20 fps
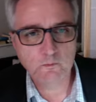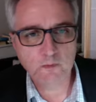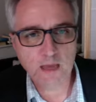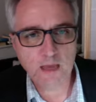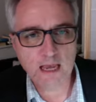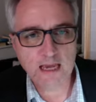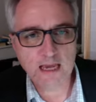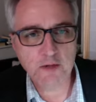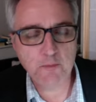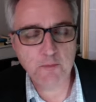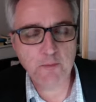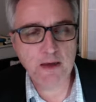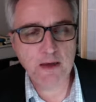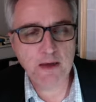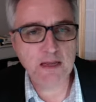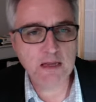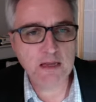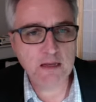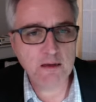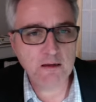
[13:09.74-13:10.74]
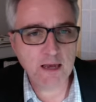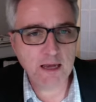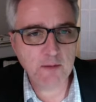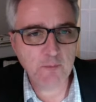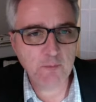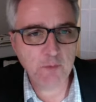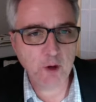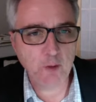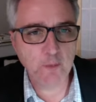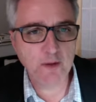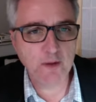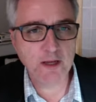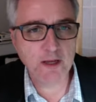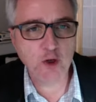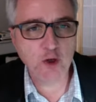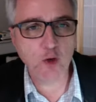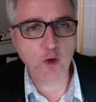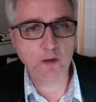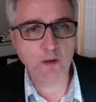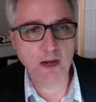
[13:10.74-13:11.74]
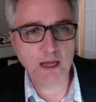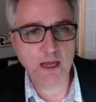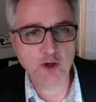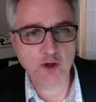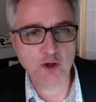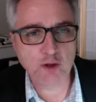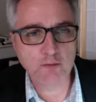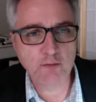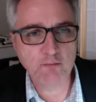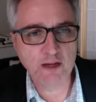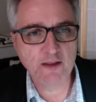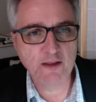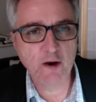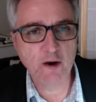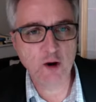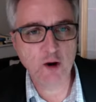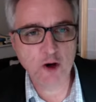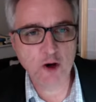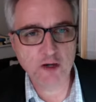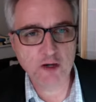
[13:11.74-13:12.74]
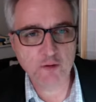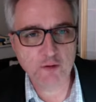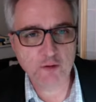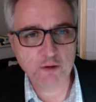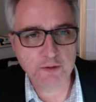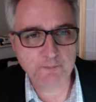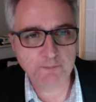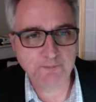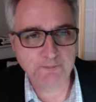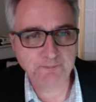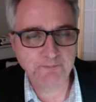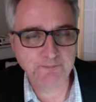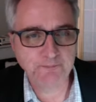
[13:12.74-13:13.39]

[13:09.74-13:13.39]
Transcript: and money and property accumulation in their own interest.